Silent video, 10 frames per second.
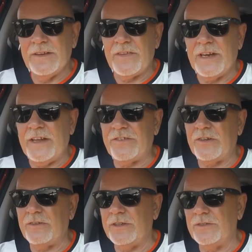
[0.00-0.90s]
the
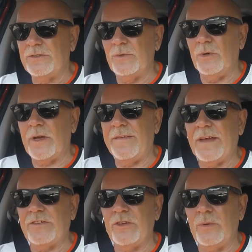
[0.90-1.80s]
letter and we'll get
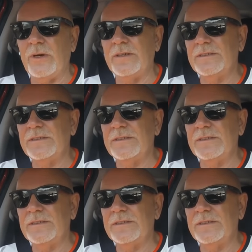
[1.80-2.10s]
that to her.